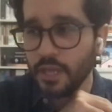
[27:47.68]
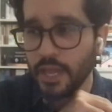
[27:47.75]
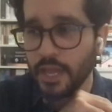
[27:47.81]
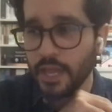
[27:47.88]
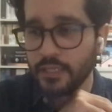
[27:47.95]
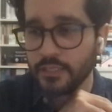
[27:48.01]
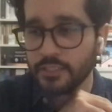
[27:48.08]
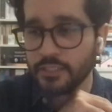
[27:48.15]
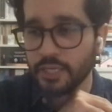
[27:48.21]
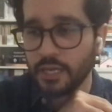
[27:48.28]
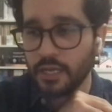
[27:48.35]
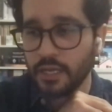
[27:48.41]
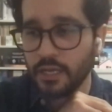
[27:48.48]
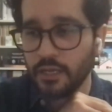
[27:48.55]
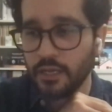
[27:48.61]
and
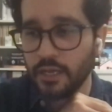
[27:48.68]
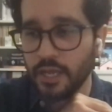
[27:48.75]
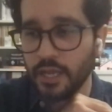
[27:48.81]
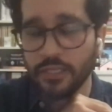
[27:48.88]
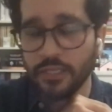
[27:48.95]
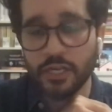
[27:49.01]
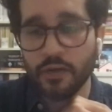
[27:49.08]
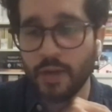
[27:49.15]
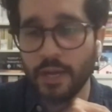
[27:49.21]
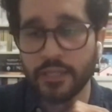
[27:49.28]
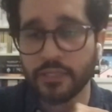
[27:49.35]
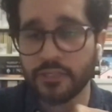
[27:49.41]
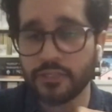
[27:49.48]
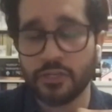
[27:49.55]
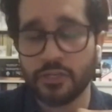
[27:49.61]
you know, I
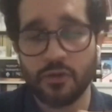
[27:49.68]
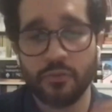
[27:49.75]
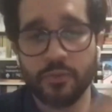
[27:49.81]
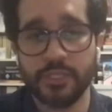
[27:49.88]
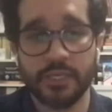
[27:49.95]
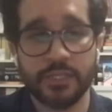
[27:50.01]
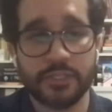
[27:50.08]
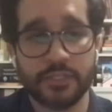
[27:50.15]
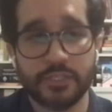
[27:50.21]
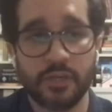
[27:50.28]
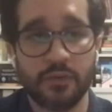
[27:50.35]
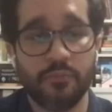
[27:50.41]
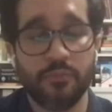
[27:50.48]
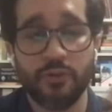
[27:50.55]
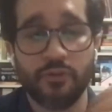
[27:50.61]
think Jacoby does
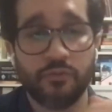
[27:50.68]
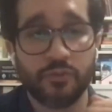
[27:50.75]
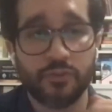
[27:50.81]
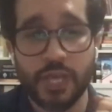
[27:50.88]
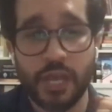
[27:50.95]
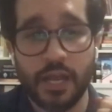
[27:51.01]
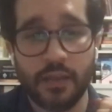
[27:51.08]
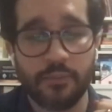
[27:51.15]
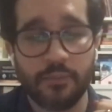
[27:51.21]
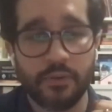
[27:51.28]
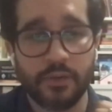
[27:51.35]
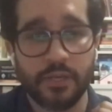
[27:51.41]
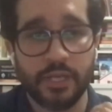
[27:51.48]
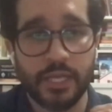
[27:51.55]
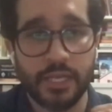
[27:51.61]
a beautiful
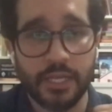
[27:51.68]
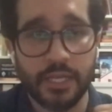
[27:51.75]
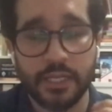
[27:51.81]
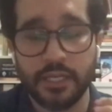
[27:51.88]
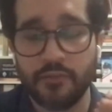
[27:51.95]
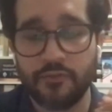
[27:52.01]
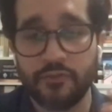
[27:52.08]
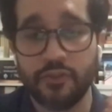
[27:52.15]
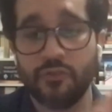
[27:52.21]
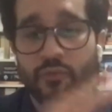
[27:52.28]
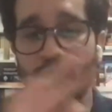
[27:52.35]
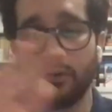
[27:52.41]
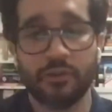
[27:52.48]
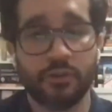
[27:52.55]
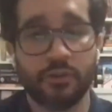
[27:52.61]
job in it. If you
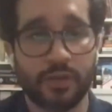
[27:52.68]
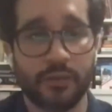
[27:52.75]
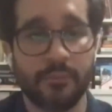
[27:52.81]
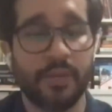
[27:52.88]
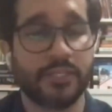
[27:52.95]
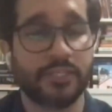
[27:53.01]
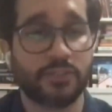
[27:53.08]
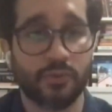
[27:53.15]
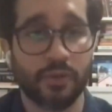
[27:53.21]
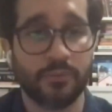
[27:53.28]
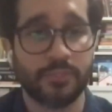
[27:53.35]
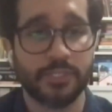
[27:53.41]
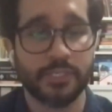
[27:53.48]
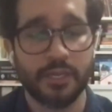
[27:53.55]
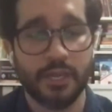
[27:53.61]
were to look at my
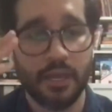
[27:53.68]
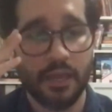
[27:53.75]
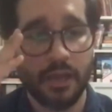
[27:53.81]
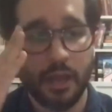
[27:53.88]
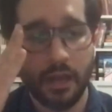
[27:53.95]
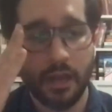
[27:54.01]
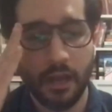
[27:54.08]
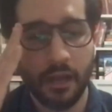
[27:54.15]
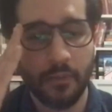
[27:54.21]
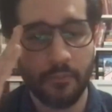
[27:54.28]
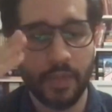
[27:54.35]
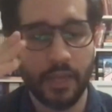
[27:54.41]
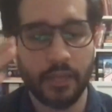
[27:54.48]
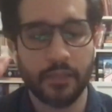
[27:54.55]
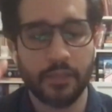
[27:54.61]
script,
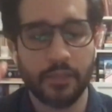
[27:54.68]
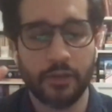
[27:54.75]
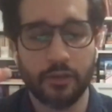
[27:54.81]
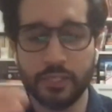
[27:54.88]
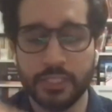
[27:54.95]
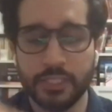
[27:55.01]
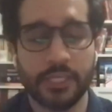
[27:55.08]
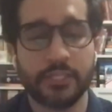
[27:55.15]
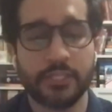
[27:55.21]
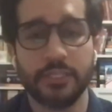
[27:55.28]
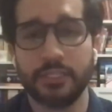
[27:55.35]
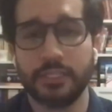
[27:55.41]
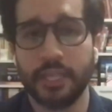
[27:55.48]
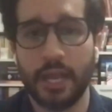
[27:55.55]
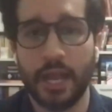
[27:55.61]
there are
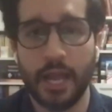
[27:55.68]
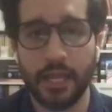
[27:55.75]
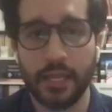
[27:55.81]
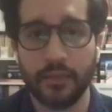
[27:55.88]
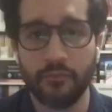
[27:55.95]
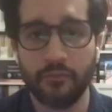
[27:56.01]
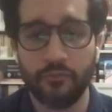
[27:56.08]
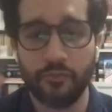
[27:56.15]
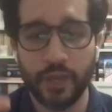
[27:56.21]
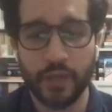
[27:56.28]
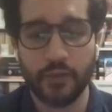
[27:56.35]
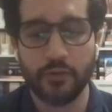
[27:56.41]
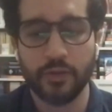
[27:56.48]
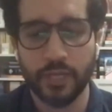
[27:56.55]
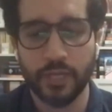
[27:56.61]
sections that I am
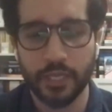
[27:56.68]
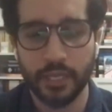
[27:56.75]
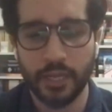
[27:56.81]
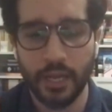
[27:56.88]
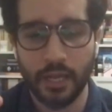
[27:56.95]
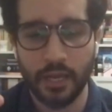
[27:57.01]
very